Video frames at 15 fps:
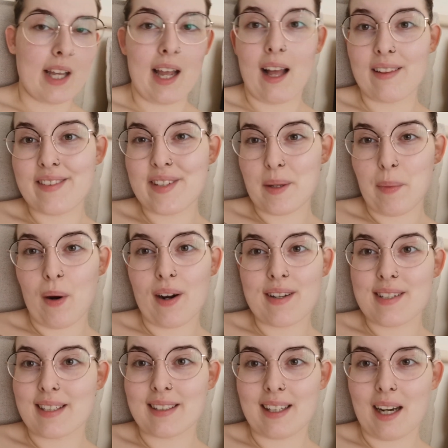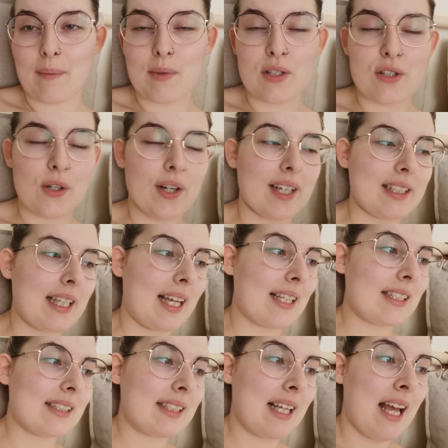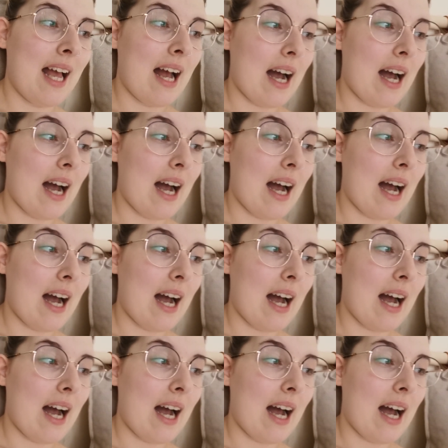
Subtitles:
unsurprising that I'm enjoying this.